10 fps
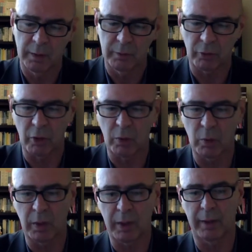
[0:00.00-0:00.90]

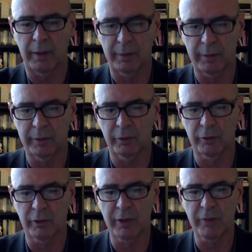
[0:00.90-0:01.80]
So
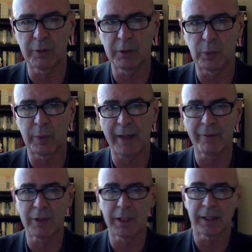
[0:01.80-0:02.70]
there's a difference between
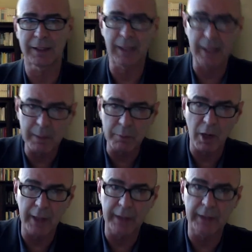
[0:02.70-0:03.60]
having a claim
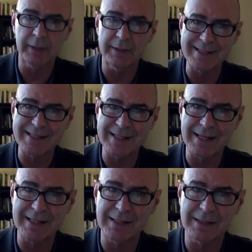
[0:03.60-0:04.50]
right in this
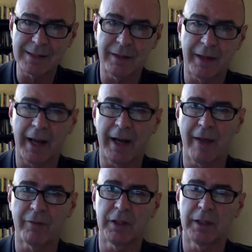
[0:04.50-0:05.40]
sense and
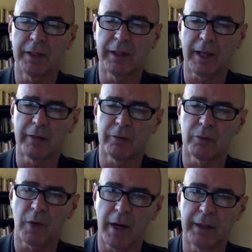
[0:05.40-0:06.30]
having a kind of
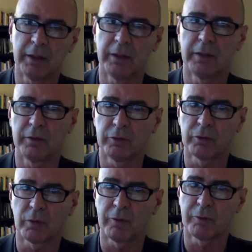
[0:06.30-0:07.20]
right
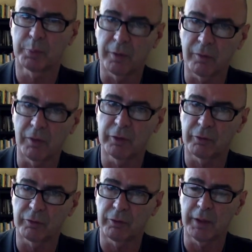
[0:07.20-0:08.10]
sort of privilege
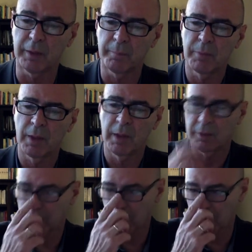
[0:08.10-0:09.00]
or freedom.
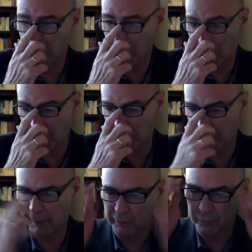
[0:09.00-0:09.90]
So,
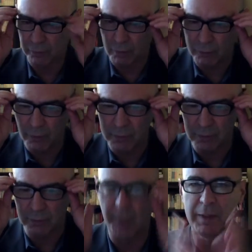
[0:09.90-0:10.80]
okay, so for
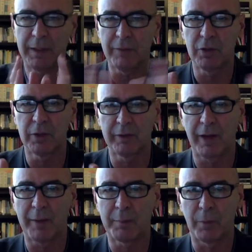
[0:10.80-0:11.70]
instance, let me give you an
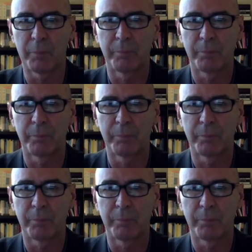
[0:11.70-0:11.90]
example.